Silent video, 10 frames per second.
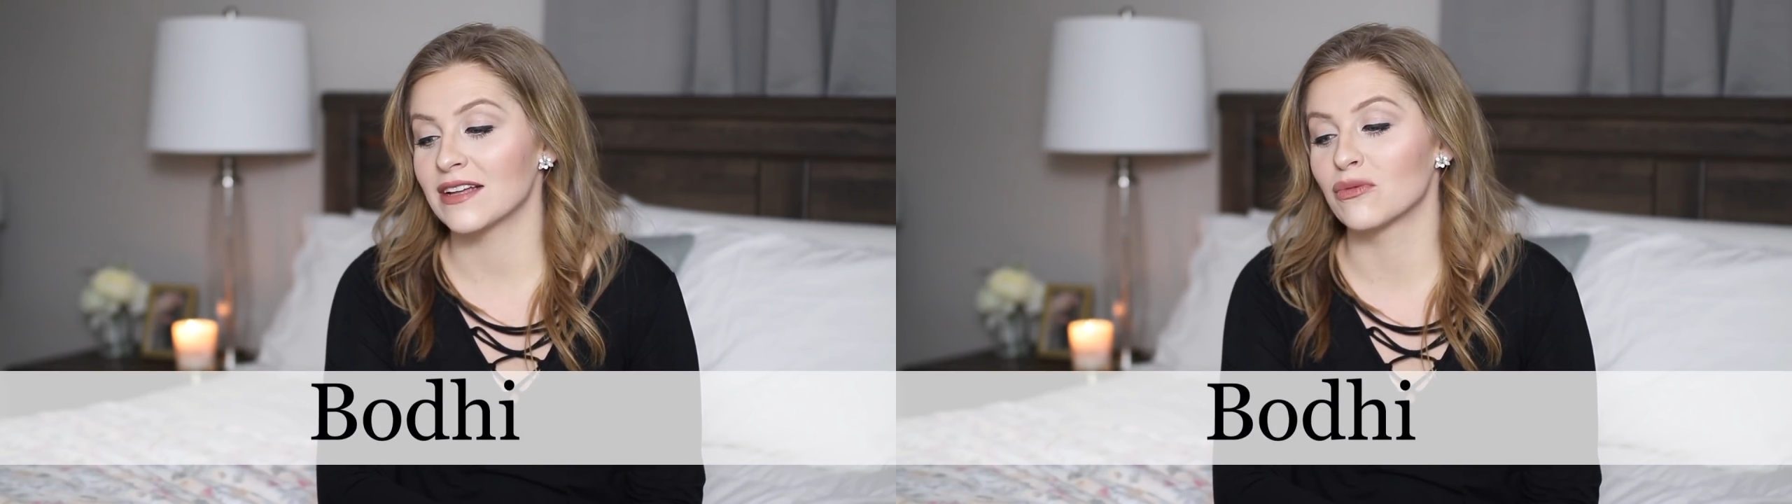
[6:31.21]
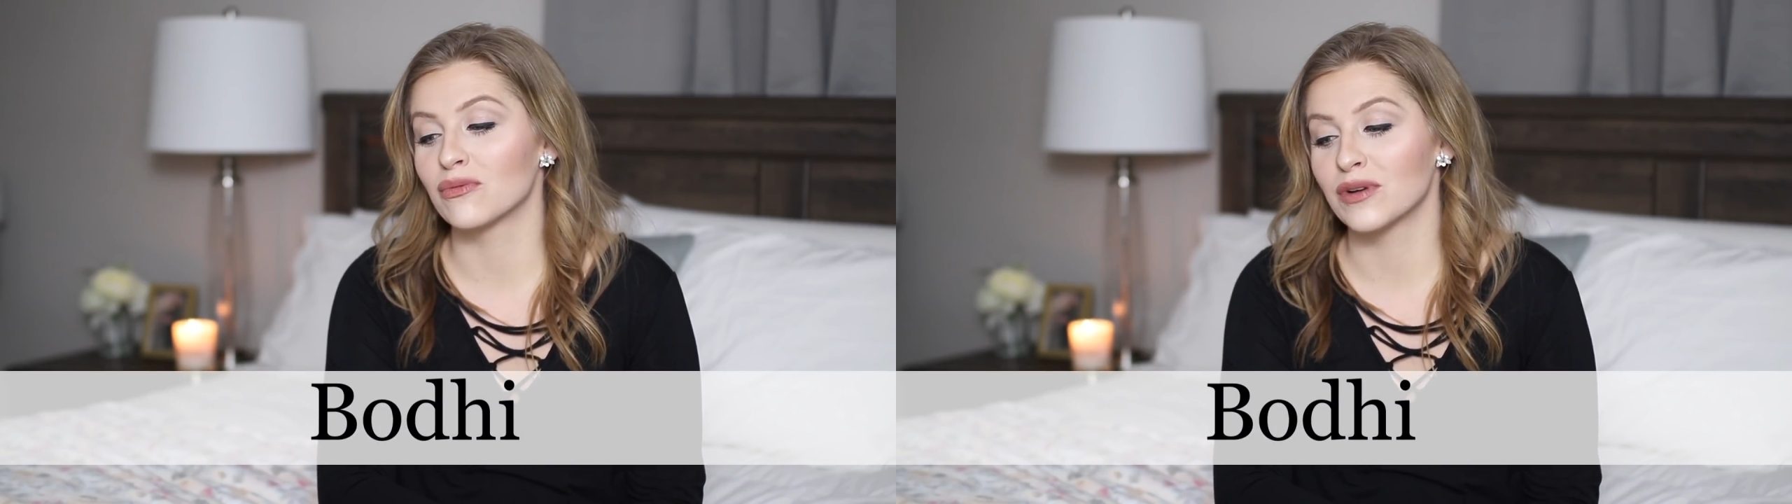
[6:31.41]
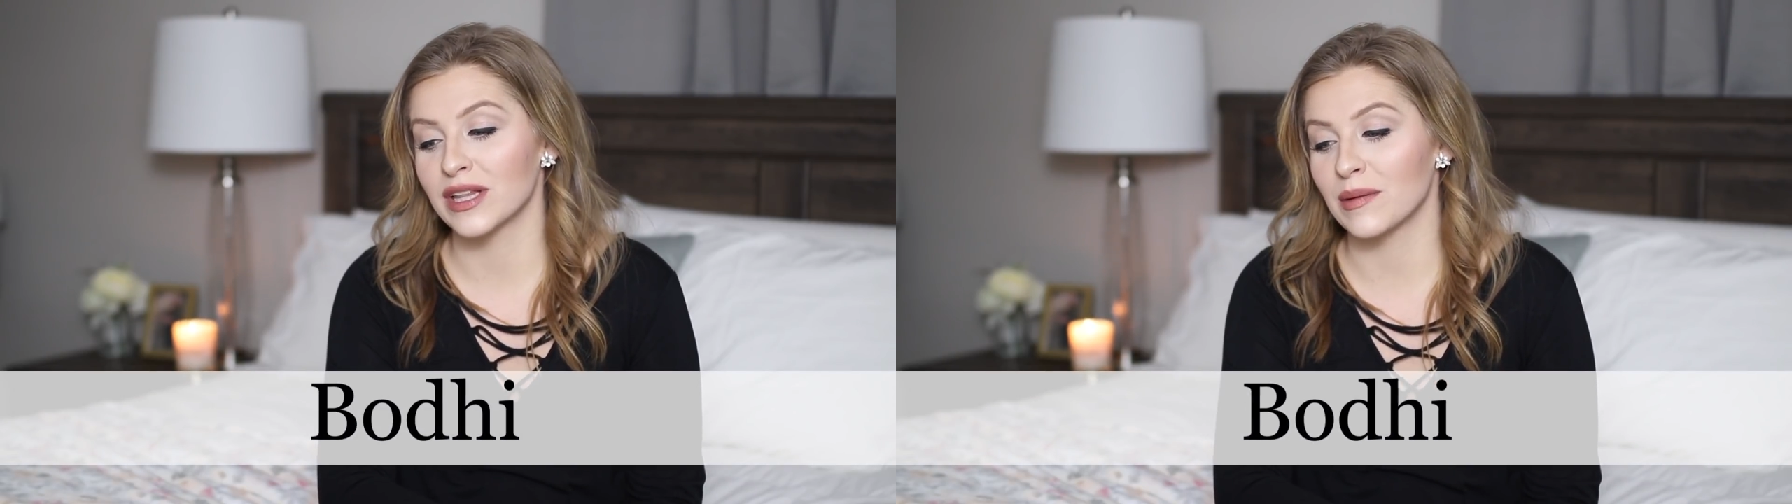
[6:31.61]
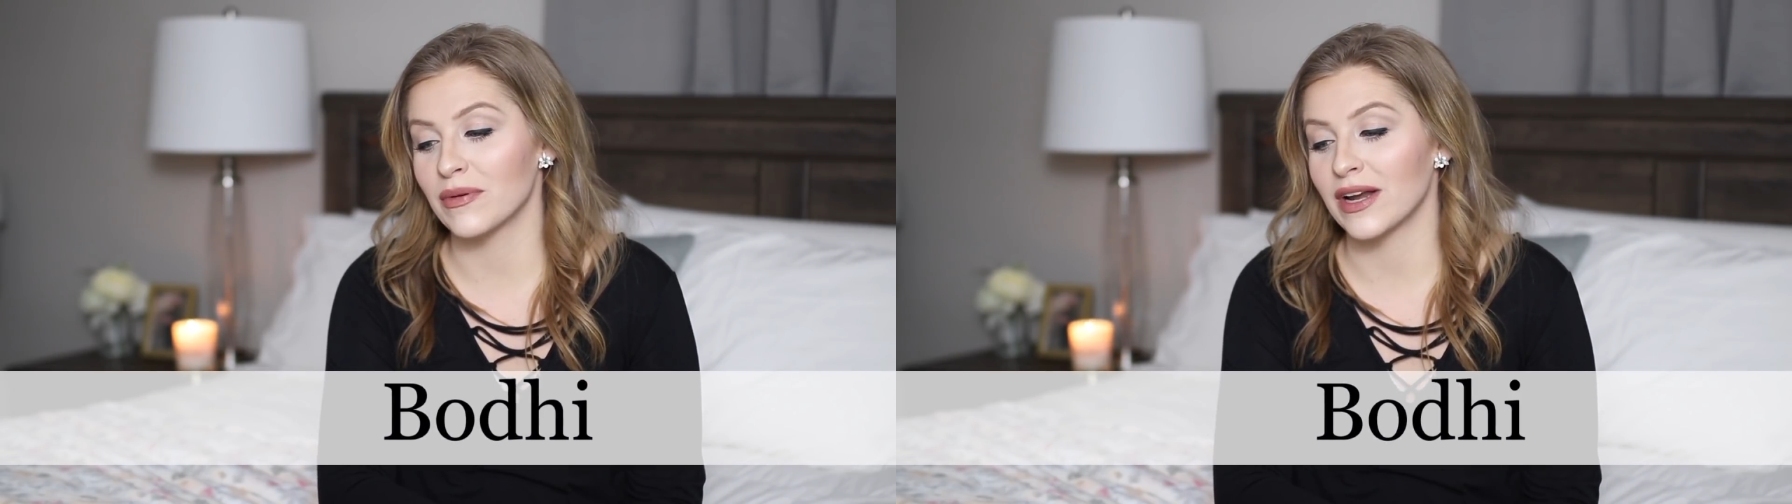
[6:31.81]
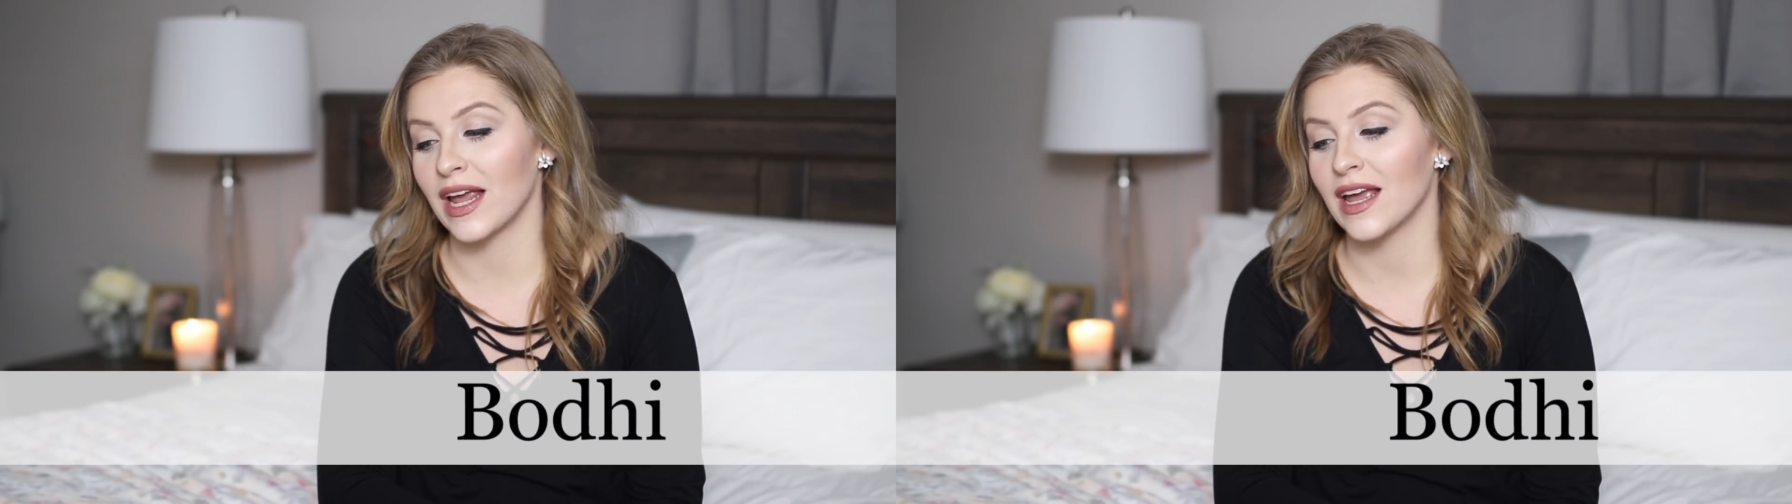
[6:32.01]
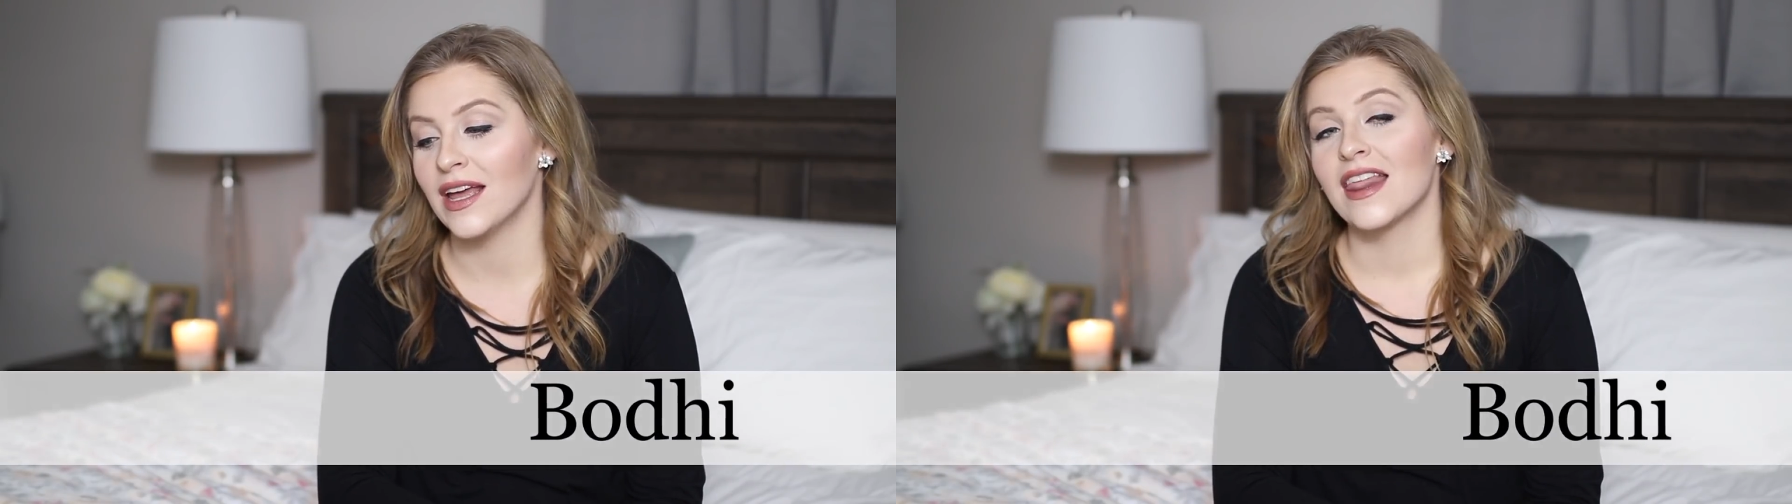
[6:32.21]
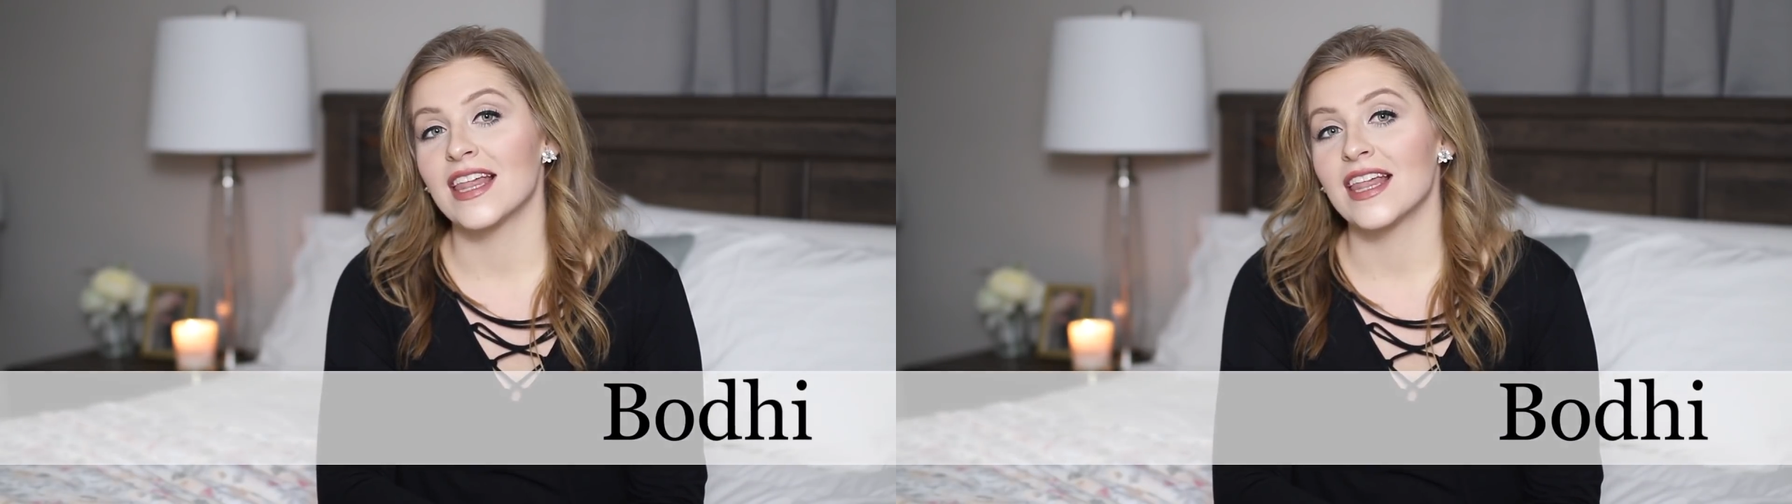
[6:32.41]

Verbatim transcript: Really pretty.